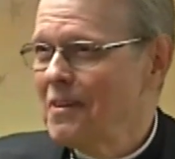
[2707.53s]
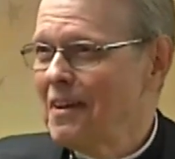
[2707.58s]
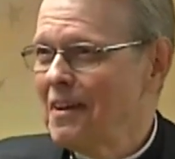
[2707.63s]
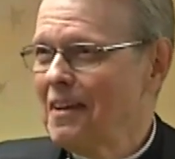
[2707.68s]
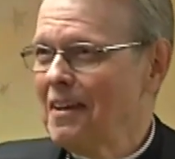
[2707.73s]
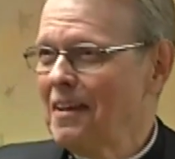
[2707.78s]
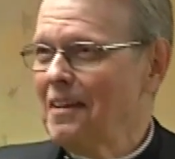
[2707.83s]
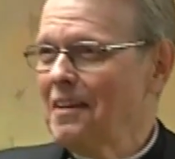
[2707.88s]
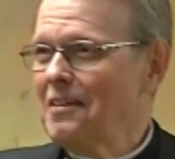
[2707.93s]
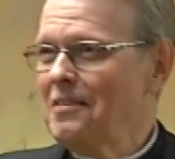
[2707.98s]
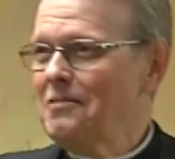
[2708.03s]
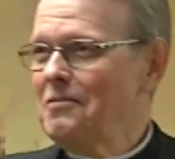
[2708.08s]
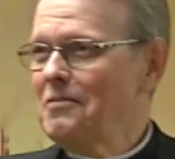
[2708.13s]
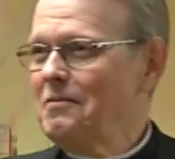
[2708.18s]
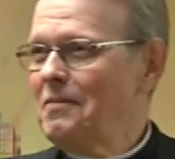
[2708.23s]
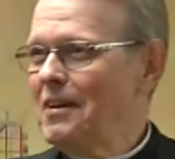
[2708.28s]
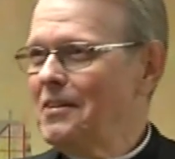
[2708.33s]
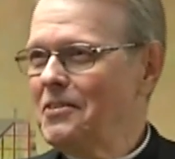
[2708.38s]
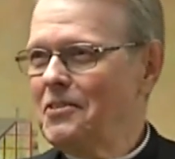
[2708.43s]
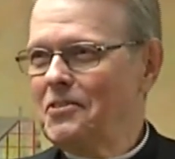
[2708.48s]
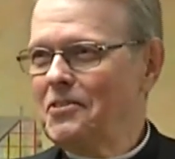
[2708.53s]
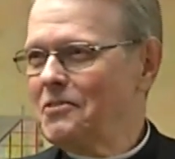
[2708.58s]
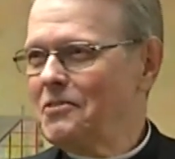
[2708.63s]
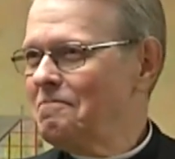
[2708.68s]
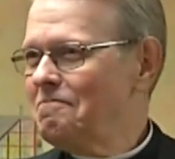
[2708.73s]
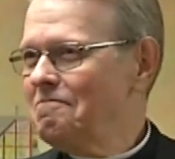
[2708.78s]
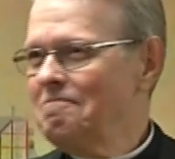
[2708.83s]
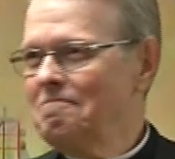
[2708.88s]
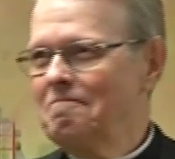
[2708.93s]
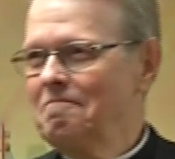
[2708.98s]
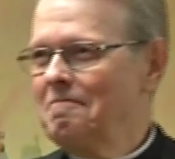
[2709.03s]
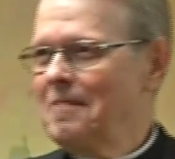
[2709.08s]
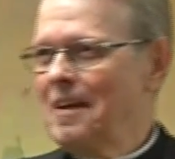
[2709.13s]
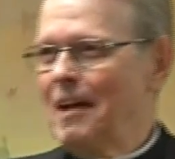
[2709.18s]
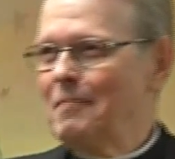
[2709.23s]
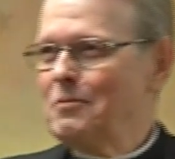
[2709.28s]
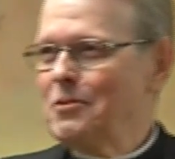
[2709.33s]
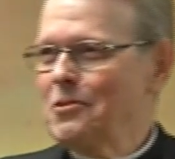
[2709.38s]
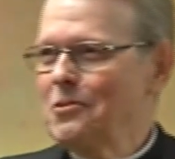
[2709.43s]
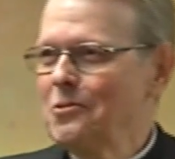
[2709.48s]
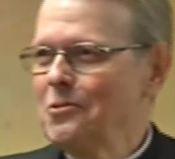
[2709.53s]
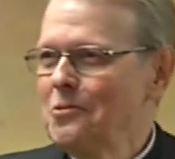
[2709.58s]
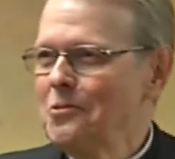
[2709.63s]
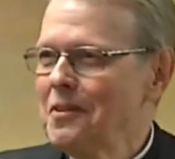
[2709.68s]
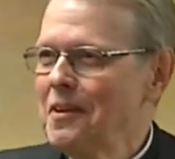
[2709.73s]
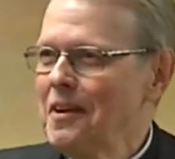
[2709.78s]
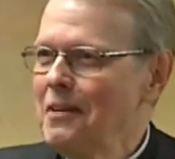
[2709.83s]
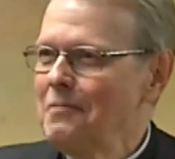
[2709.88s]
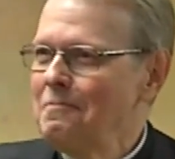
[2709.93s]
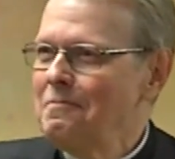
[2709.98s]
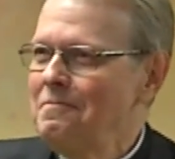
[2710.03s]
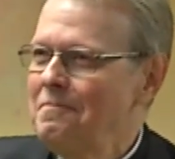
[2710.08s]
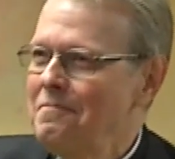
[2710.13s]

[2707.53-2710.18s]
Uh, that's absolute, yeah.